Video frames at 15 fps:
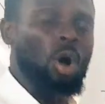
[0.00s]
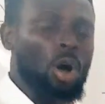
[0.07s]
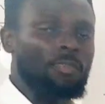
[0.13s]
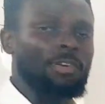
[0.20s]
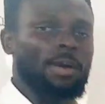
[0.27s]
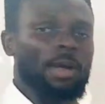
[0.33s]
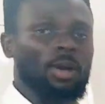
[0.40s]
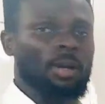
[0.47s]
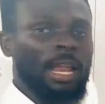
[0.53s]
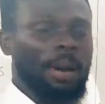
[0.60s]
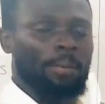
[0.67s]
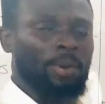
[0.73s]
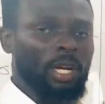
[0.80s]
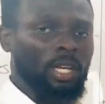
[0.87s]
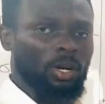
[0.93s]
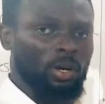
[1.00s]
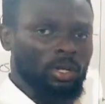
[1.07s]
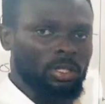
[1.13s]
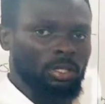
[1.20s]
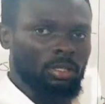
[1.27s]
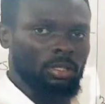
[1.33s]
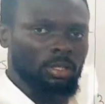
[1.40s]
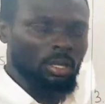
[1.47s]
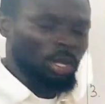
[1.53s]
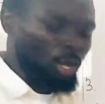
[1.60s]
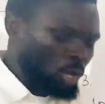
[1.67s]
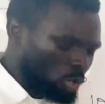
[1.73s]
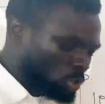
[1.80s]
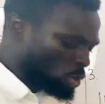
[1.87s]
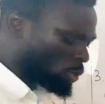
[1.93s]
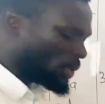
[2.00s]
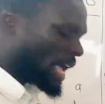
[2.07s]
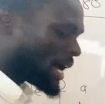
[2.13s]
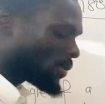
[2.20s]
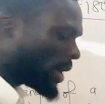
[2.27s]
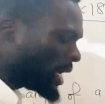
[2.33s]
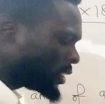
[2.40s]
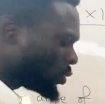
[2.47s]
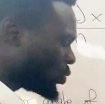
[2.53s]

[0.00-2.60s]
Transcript: of a regular polygon. So we are going to